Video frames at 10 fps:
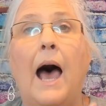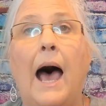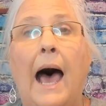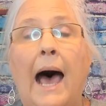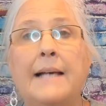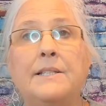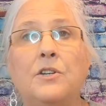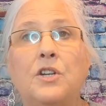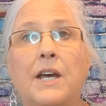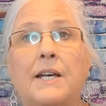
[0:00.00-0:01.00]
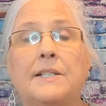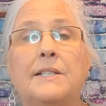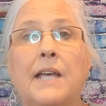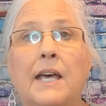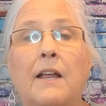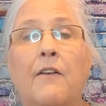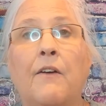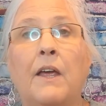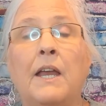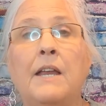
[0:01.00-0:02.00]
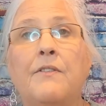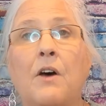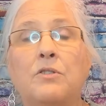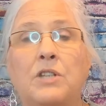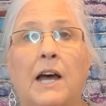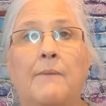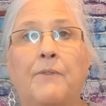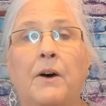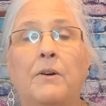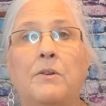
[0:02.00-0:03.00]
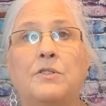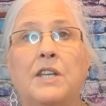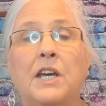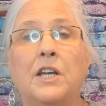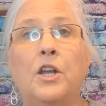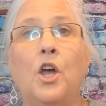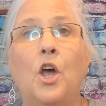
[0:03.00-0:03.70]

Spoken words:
I suggest that any of those type photos then